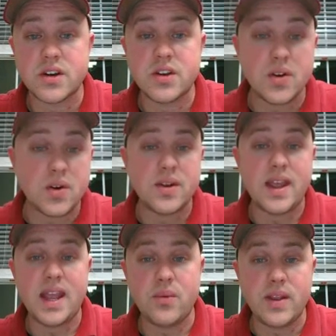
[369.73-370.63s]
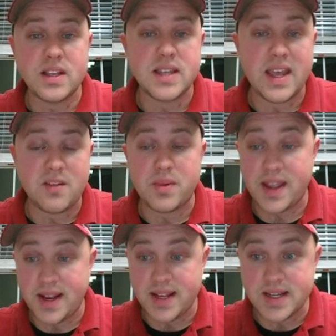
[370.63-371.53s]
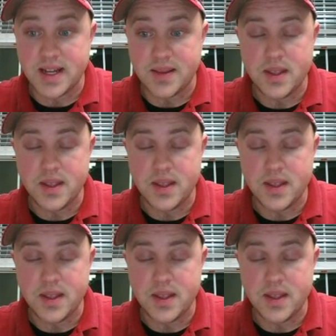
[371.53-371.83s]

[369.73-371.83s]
your own 8 weeks ahead of planting time.